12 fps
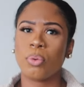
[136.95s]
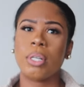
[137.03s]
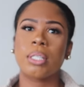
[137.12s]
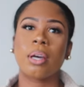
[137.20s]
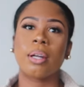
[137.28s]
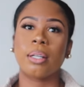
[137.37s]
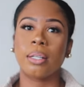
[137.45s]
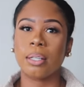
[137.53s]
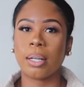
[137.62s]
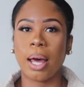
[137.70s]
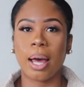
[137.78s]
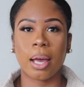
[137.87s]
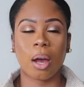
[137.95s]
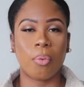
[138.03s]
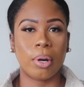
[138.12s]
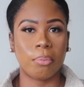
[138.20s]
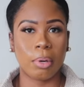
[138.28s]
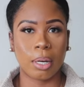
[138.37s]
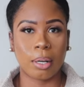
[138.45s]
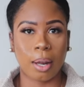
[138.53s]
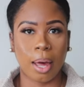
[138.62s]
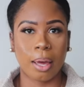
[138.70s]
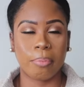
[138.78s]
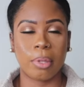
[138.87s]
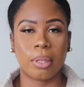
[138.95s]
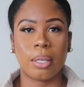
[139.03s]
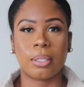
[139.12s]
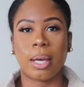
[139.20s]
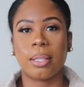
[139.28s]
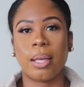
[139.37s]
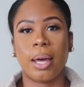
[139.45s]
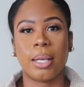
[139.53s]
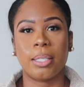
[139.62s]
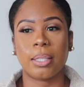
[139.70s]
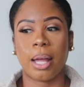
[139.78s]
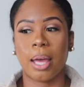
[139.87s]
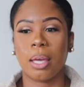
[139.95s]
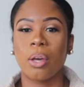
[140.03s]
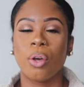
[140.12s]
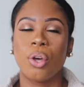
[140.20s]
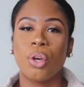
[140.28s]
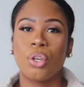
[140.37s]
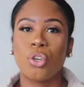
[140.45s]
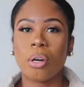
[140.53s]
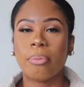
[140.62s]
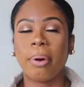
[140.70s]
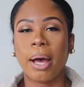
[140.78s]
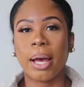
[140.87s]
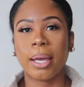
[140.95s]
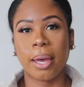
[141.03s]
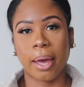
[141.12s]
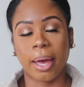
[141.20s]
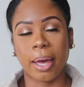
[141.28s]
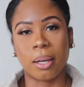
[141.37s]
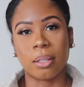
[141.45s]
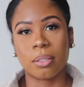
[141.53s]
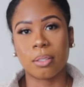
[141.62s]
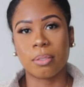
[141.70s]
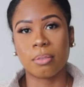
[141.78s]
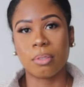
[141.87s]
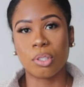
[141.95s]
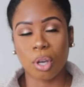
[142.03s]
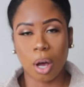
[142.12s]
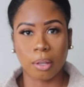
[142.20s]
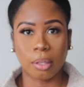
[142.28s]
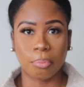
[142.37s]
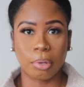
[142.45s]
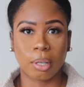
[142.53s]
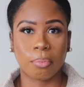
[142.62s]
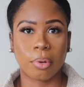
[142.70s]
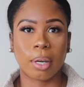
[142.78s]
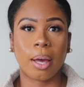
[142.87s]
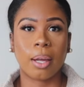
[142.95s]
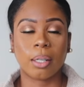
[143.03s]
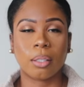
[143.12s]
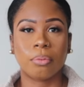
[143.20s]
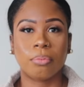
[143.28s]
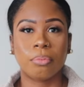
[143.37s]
What is it going to look like? I want to be in alignment, things like that." He's like, your podcast is called The Book of Briana,